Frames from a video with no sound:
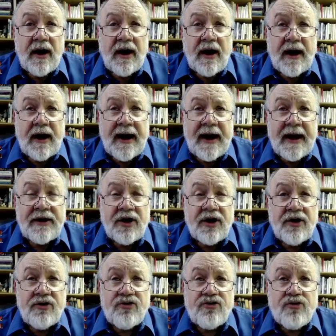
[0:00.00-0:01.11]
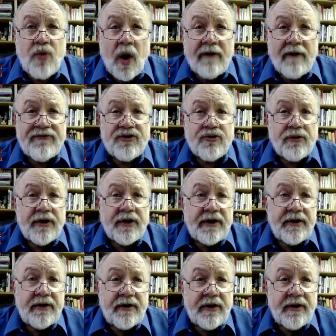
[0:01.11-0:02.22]
and 12th tree
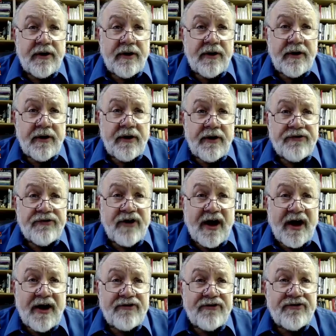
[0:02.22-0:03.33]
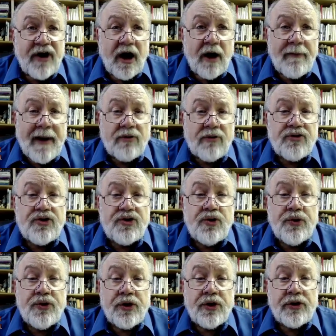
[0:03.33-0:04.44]
says about
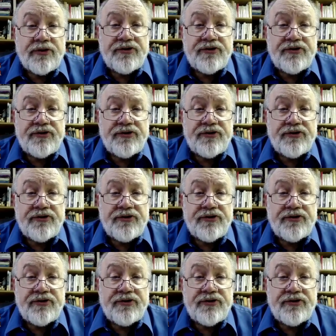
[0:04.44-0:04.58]
2/3